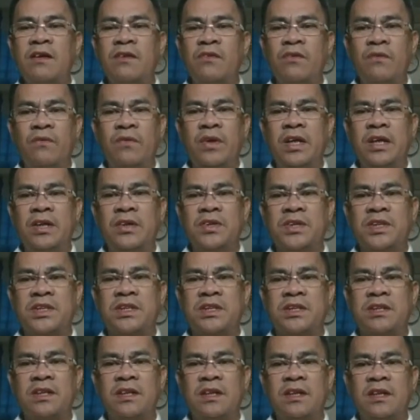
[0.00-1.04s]
We
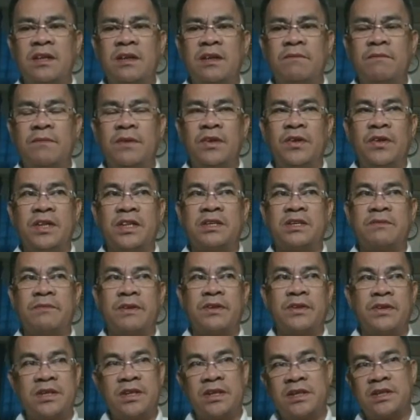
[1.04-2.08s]
use mu is
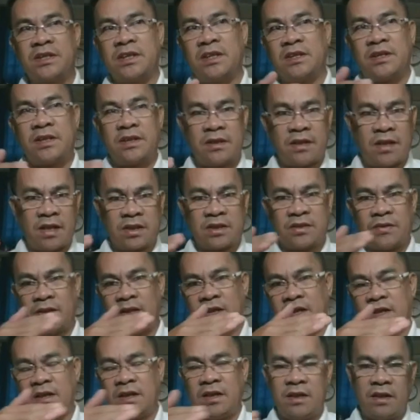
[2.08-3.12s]
because this is
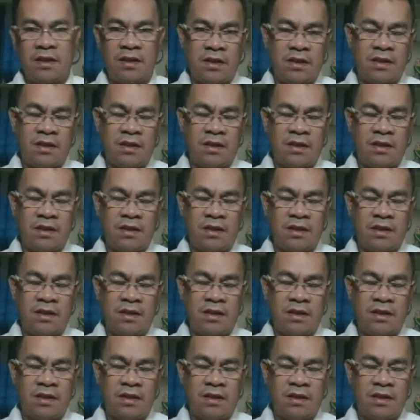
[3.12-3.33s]
actually